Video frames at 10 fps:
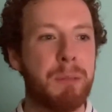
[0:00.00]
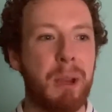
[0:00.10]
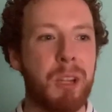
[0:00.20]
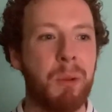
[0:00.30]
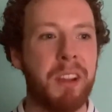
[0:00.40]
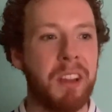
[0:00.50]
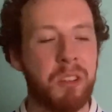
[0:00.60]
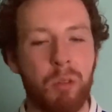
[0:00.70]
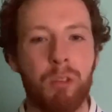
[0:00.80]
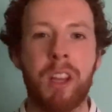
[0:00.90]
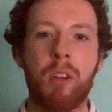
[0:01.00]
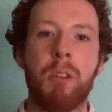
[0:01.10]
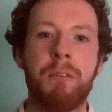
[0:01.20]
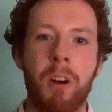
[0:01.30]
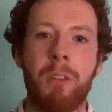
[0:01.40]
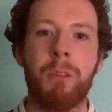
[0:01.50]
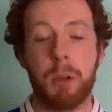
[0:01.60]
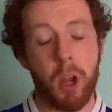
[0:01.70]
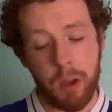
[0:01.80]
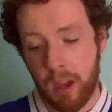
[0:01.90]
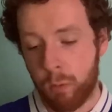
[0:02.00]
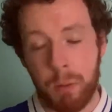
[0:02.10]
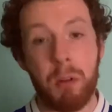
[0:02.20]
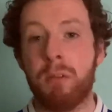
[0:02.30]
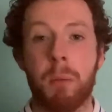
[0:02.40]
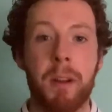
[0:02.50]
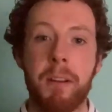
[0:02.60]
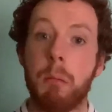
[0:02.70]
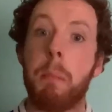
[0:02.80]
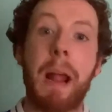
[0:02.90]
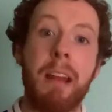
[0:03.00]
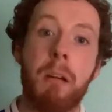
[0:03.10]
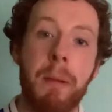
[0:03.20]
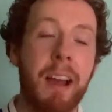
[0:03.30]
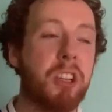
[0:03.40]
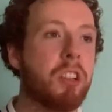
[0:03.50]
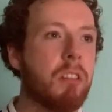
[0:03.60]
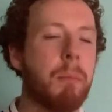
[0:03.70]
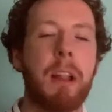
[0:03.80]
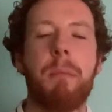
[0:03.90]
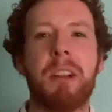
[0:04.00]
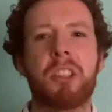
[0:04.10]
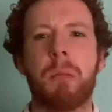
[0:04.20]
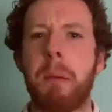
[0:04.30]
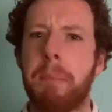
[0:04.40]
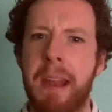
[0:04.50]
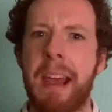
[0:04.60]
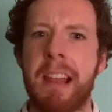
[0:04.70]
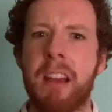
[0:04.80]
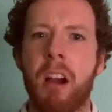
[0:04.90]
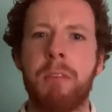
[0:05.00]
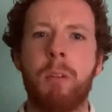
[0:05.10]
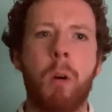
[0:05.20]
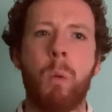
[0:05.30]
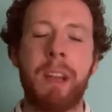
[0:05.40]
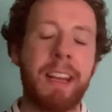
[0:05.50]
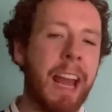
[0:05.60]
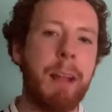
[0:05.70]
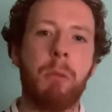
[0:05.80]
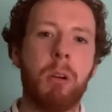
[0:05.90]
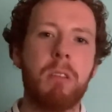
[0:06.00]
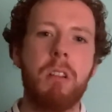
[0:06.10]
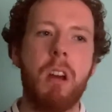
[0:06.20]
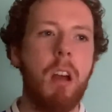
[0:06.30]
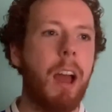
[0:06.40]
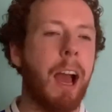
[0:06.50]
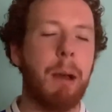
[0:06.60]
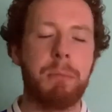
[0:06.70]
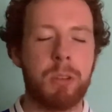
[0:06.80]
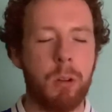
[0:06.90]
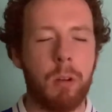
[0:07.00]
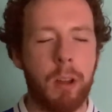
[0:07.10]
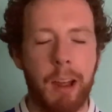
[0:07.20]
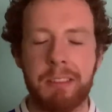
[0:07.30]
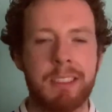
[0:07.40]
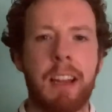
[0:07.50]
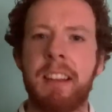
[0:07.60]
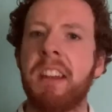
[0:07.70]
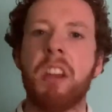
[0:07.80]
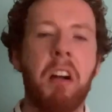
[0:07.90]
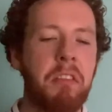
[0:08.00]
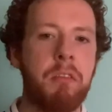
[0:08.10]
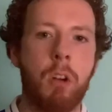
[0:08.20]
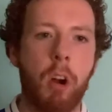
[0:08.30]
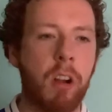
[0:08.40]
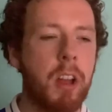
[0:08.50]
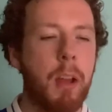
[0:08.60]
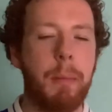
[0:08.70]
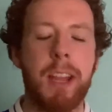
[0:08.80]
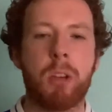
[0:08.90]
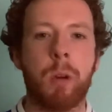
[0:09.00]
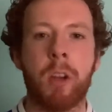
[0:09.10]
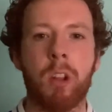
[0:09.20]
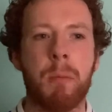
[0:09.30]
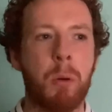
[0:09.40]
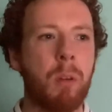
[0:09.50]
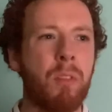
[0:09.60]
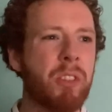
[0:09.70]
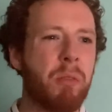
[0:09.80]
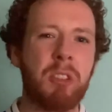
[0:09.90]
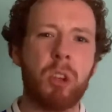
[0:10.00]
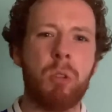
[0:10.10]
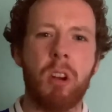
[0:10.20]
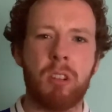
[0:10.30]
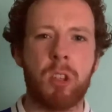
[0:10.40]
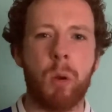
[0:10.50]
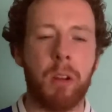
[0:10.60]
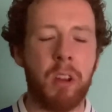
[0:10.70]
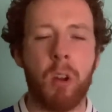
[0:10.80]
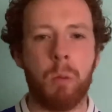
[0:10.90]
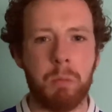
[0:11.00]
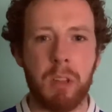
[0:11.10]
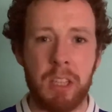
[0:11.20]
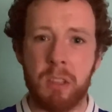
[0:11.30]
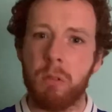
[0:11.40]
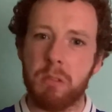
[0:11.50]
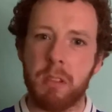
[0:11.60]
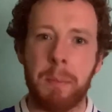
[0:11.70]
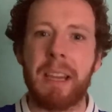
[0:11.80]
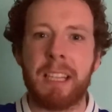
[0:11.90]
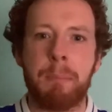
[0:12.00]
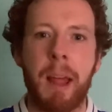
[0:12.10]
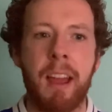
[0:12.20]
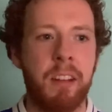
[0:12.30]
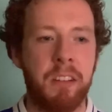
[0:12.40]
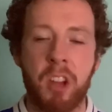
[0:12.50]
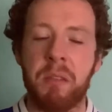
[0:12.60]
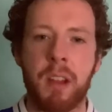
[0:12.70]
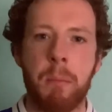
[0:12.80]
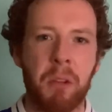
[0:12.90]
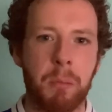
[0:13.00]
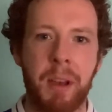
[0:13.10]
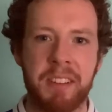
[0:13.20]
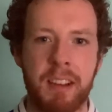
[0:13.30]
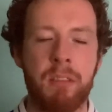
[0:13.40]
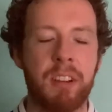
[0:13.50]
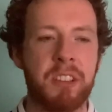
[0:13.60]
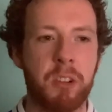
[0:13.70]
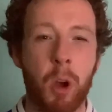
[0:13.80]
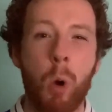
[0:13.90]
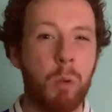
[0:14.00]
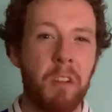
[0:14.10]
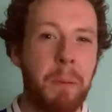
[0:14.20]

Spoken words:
especially when it's not really your fault. But no, yeah, we move from it. Our player of the match is gonna be Ben Elliott. I thought when he came on, absolutely outstanding, did nothing wrong, made sure he got the ball. For someone so young too, and you know, he's not the biggest player in terms of like muscle mass and everything, so to hold off